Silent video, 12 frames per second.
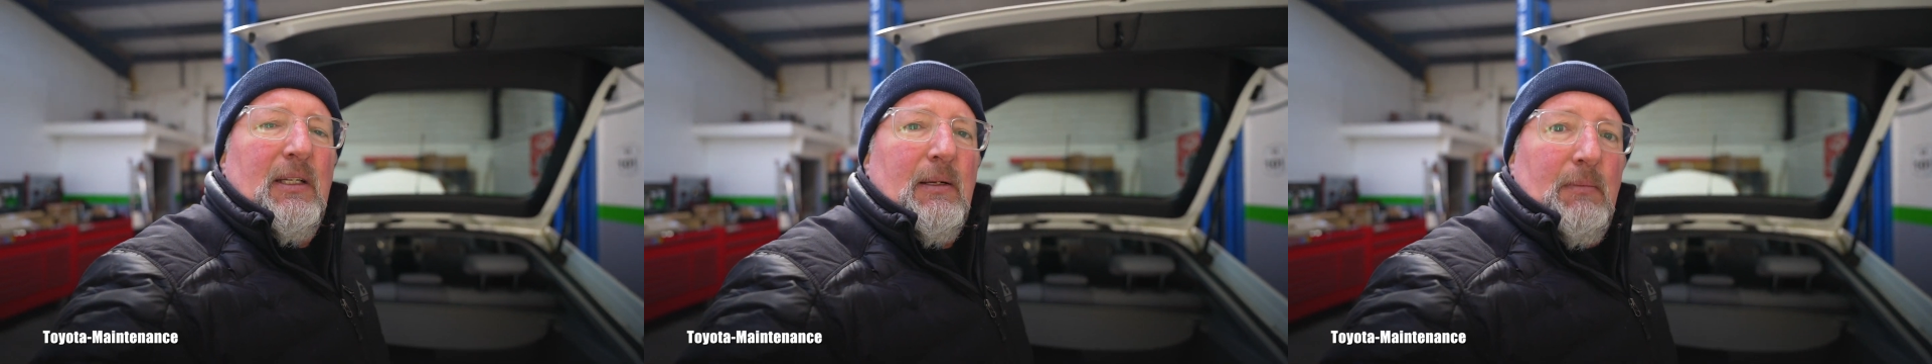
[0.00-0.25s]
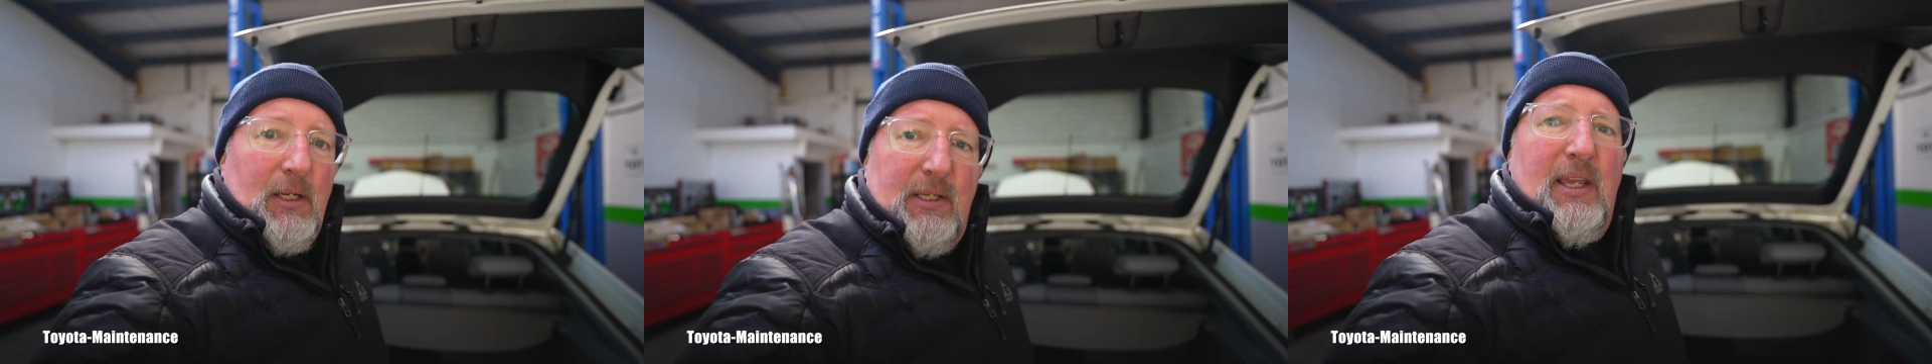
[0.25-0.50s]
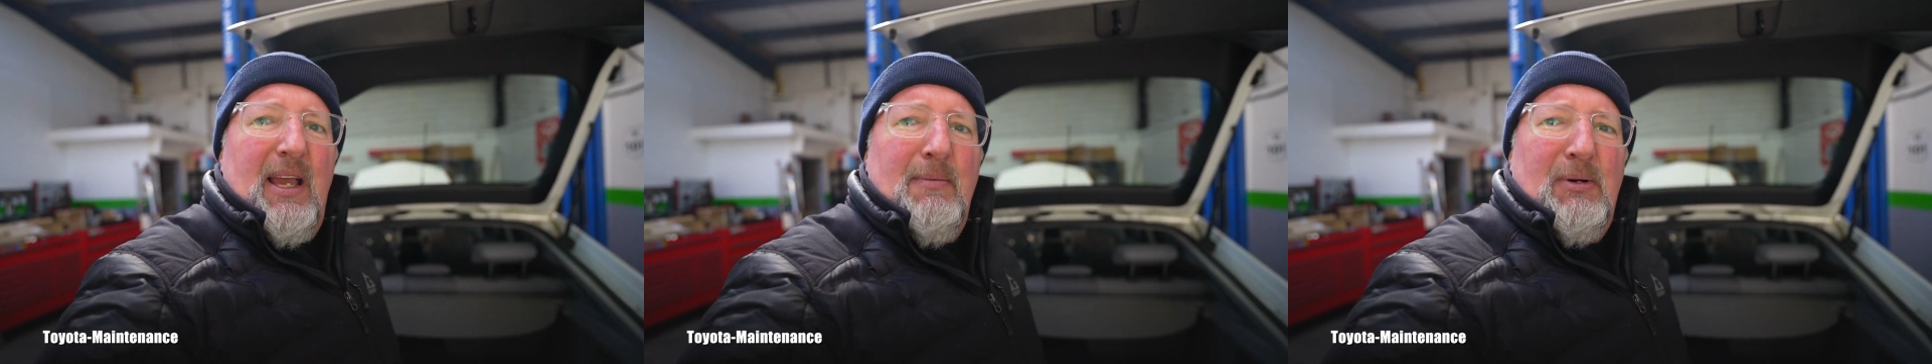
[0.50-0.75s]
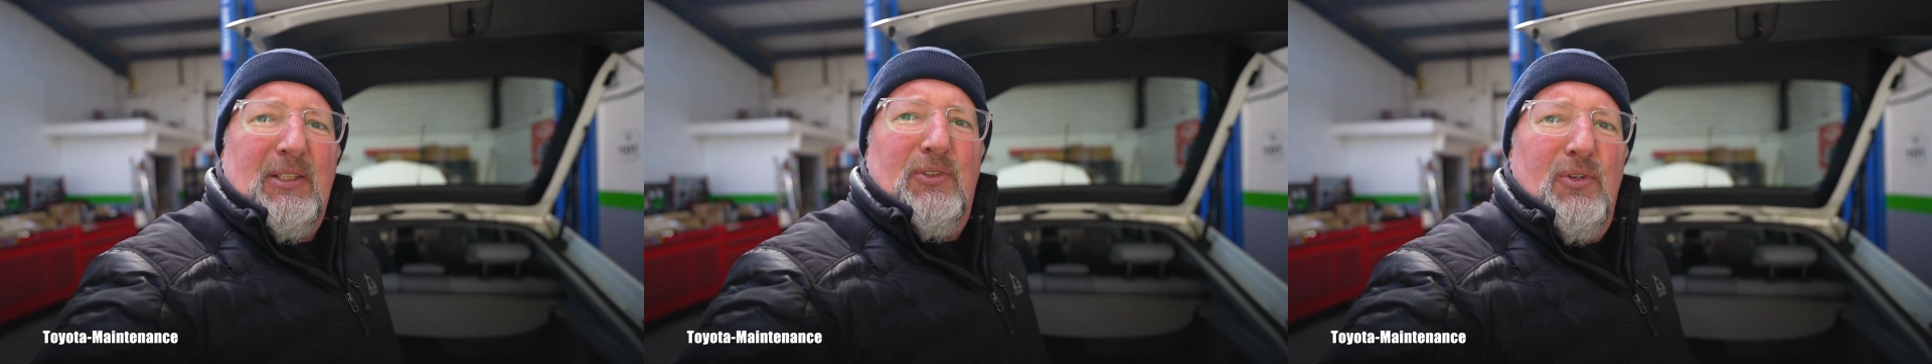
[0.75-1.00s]
I'm like, yeah,
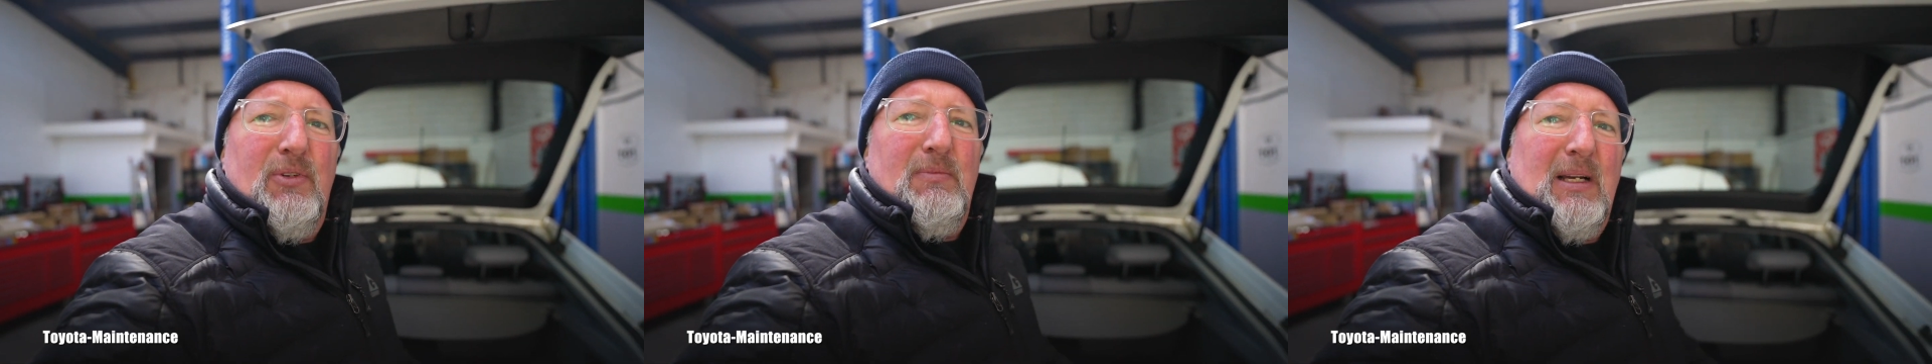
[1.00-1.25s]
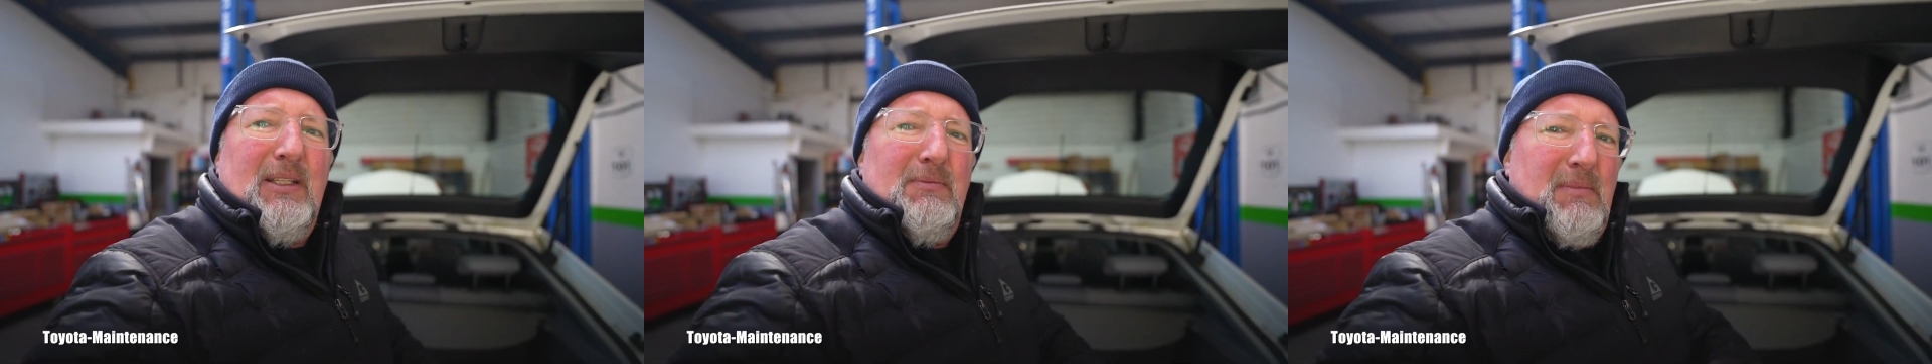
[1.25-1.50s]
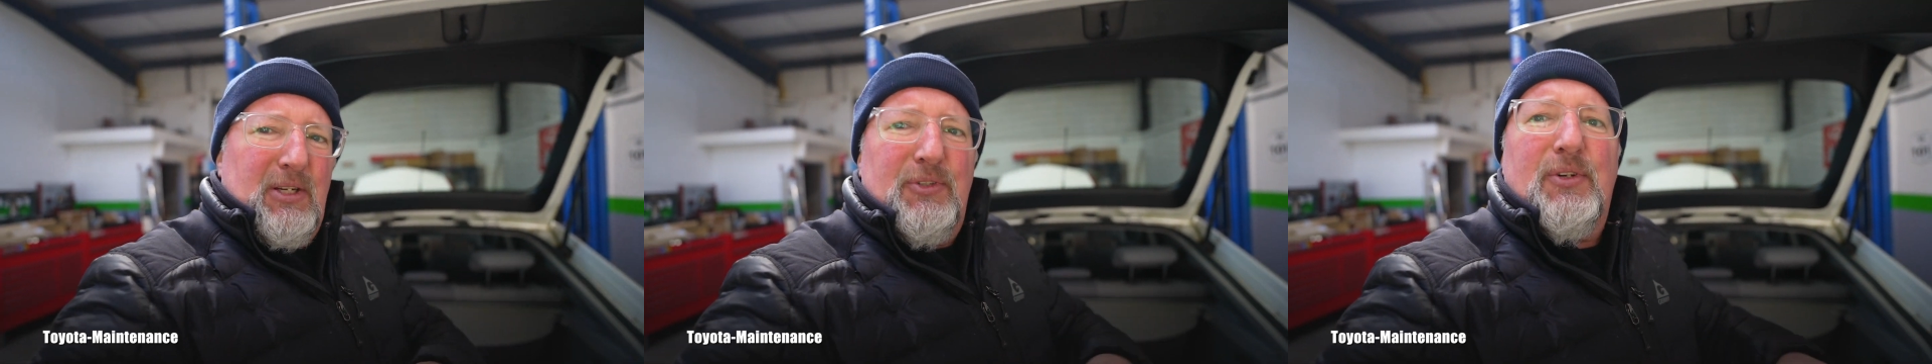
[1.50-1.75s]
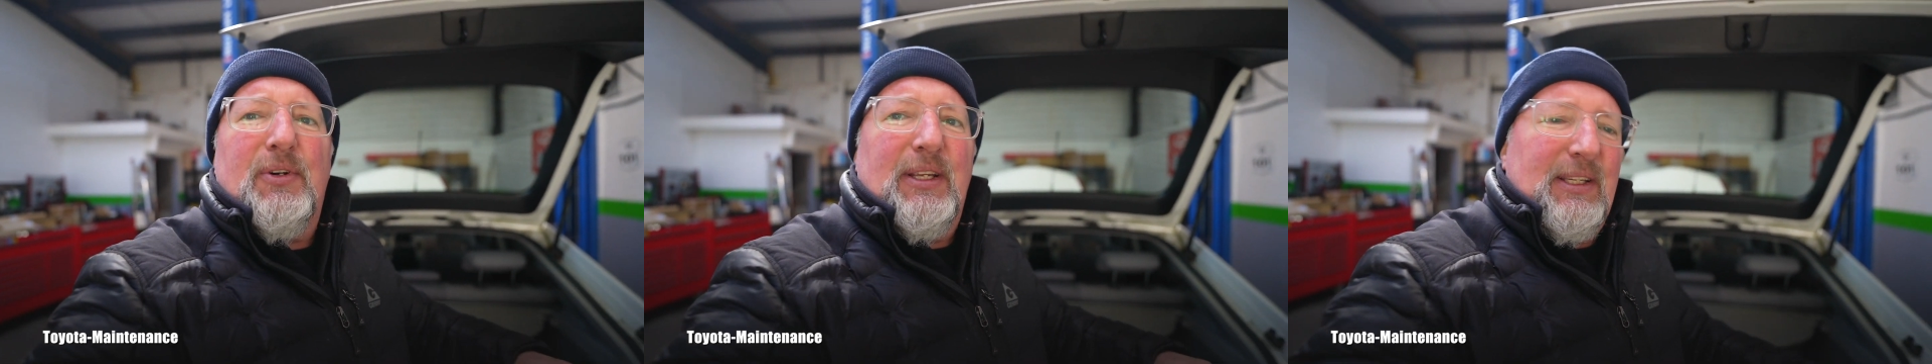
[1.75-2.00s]
but do you mind
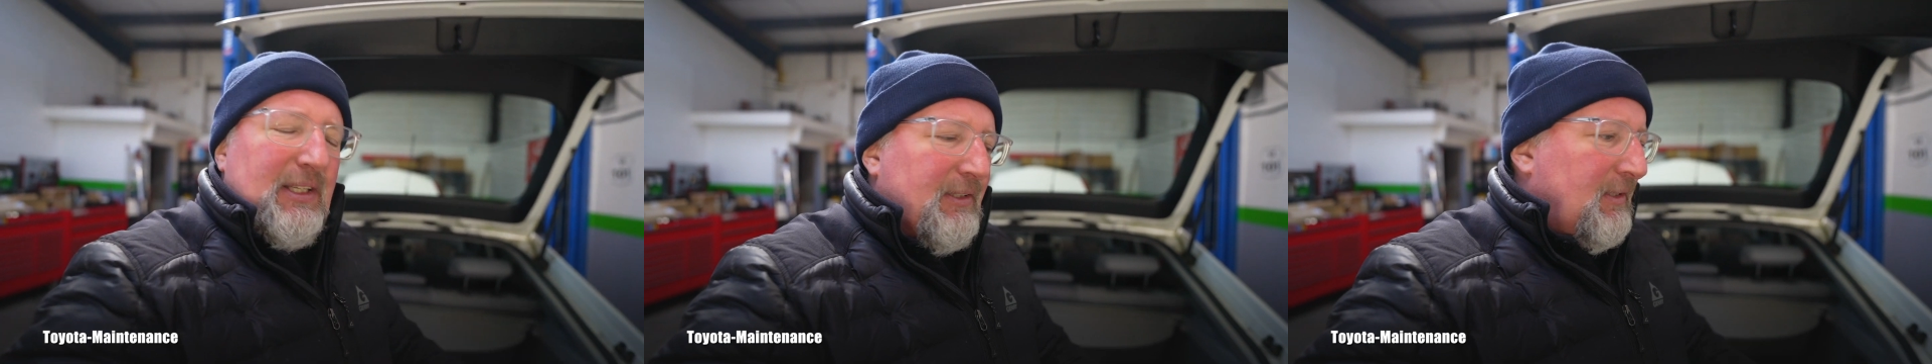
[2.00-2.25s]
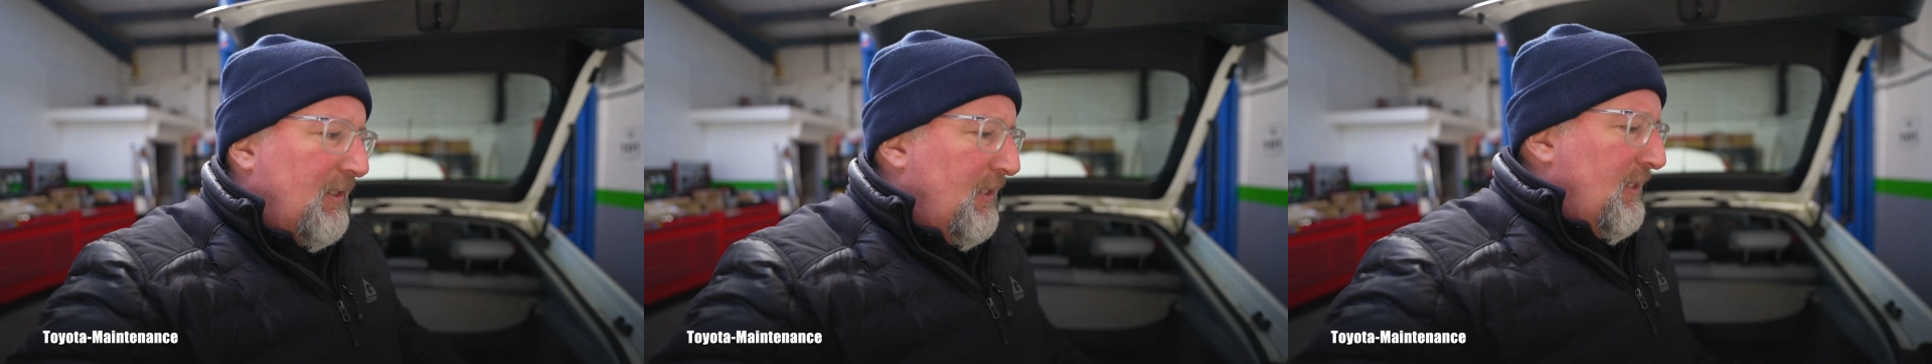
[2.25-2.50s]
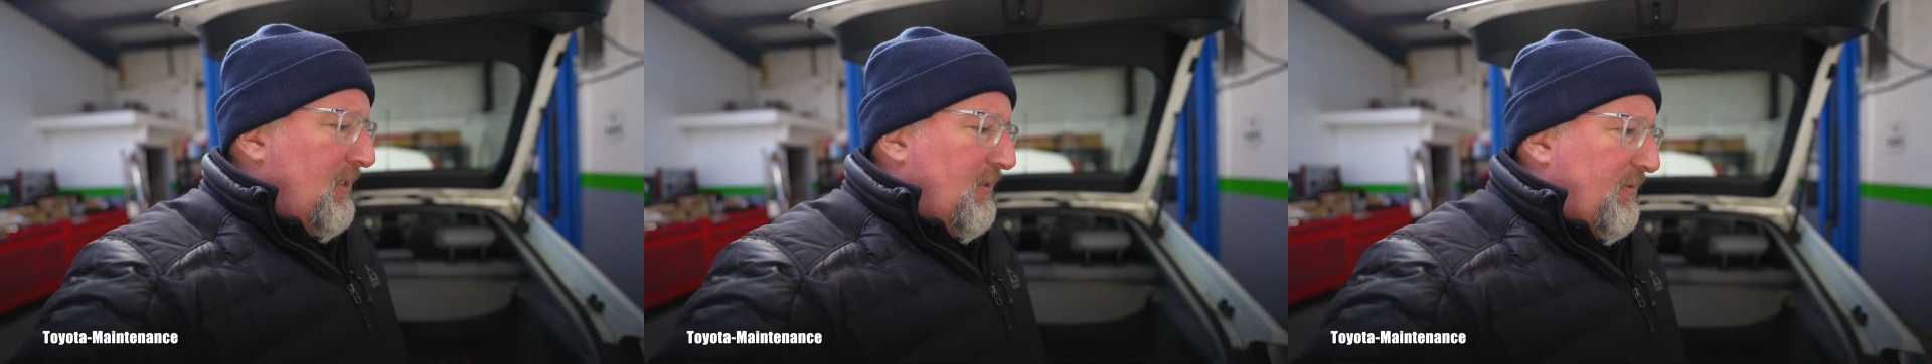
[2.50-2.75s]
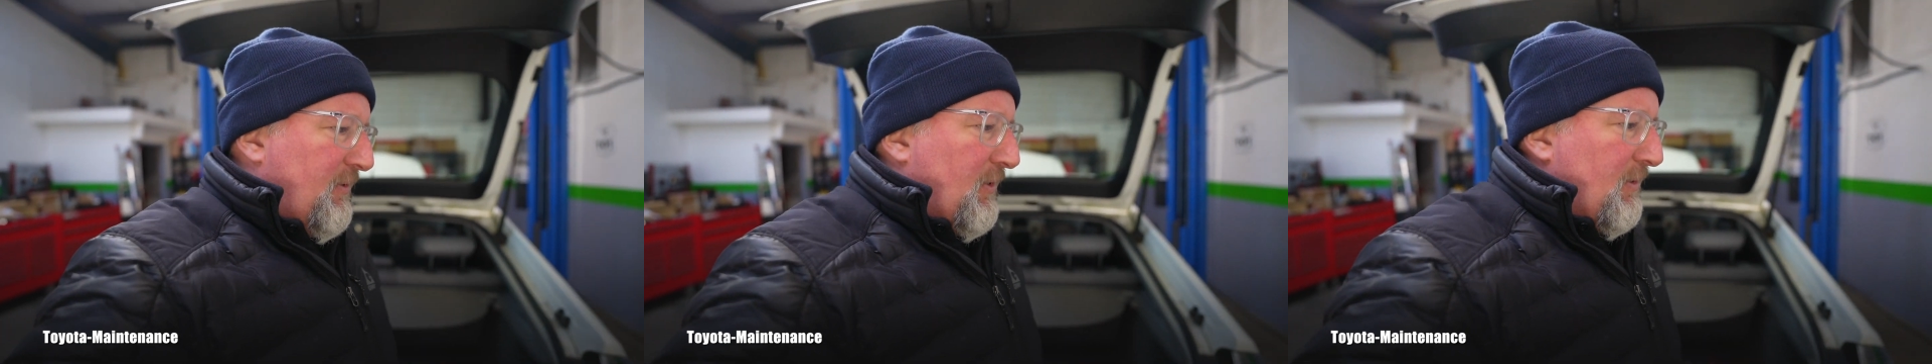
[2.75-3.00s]
measuring it
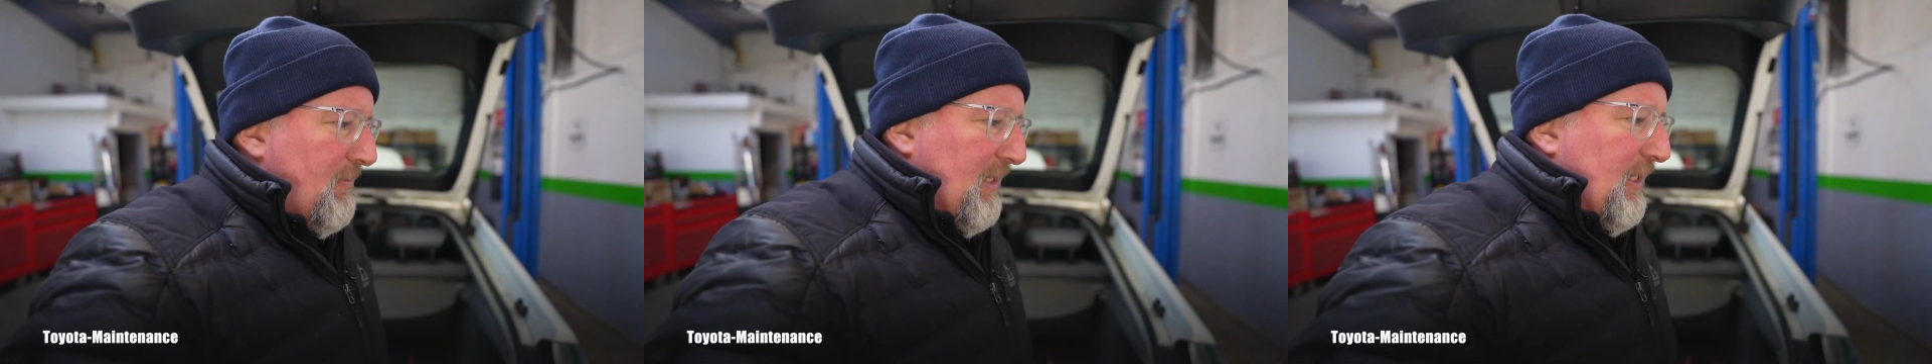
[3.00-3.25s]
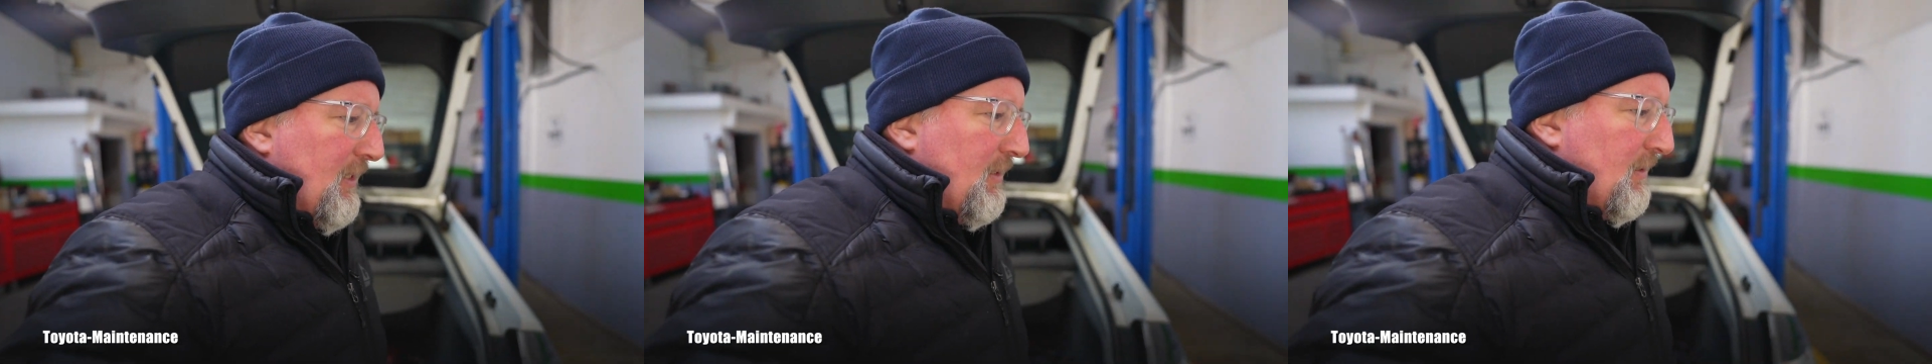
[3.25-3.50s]
for me?